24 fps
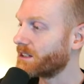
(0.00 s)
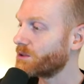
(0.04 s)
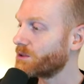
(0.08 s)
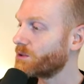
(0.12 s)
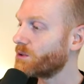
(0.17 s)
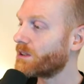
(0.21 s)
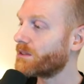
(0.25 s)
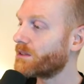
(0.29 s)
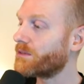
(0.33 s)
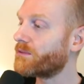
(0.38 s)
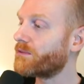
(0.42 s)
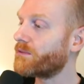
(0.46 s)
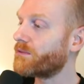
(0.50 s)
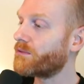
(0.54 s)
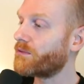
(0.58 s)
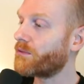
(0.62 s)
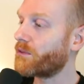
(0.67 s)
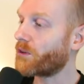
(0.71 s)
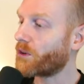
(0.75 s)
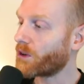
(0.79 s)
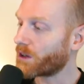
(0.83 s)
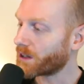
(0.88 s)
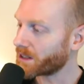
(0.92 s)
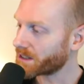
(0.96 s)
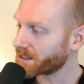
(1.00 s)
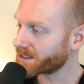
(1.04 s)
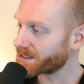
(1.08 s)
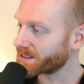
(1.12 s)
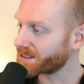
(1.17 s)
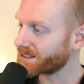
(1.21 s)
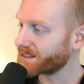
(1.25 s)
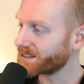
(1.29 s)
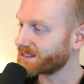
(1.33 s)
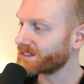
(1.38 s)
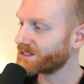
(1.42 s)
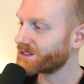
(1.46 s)
You are
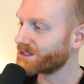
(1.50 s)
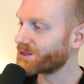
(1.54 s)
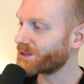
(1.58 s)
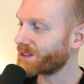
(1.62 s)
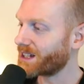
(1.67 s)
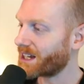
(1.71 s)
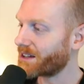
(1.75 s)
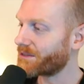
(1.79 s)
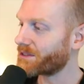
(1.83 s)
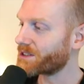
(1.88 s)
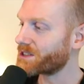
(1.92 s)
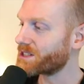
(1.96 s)
forced to have